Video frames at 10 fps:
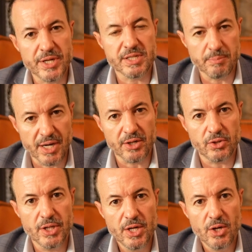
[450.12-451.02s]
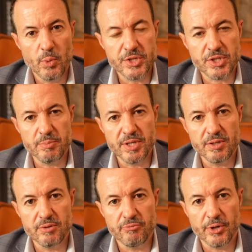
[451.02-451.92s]
pricing model, which can
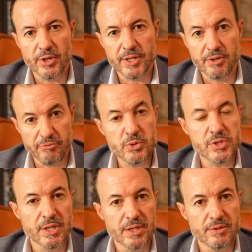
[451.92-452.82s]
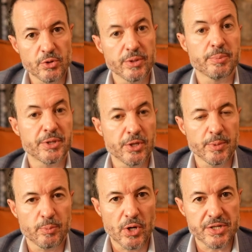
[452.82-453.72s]
be very confusing during the
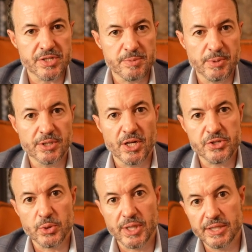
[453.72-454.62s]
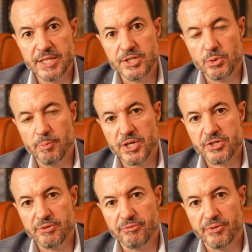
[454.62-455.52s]
procurement process, but it also can lead to a
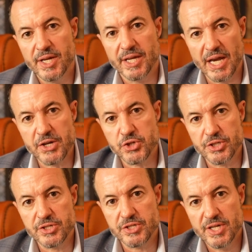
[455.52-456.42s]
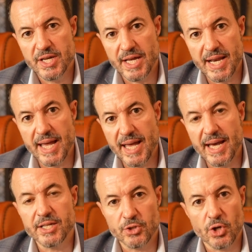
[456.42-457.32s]
bunch of gotchas and
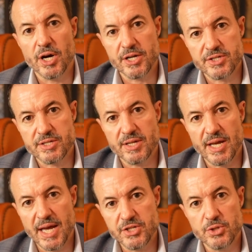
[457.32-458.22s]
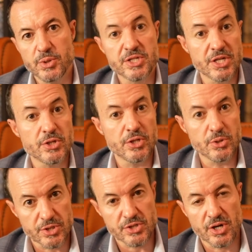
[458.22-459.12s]
added cost as you continue to
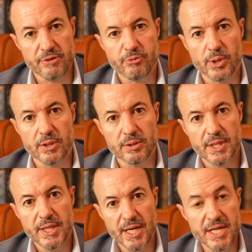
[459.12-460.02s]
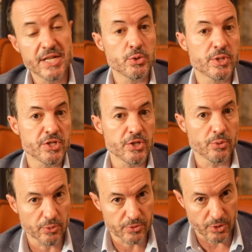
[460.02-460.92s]
use the software and as you
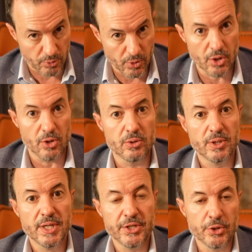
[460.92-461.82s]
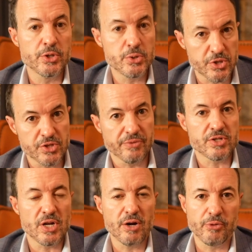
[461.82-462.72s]
continue to grow your usage of the
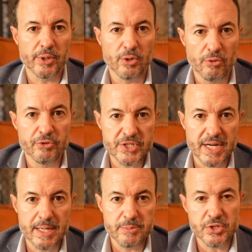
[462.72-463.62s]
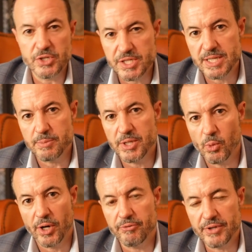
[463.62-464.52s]
software over time. So you just need to be
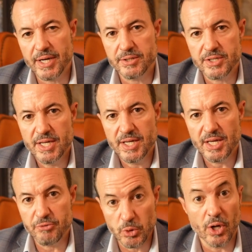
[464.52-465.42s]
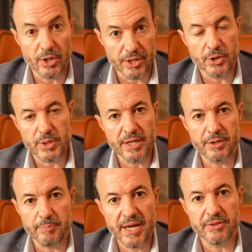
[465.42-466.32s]
aware of that if you are going to go down
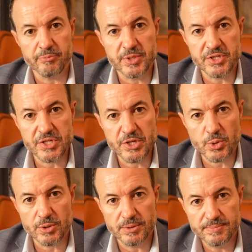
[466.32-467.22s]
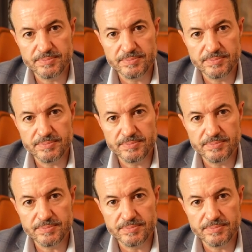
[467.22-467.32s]
the path of Business Central.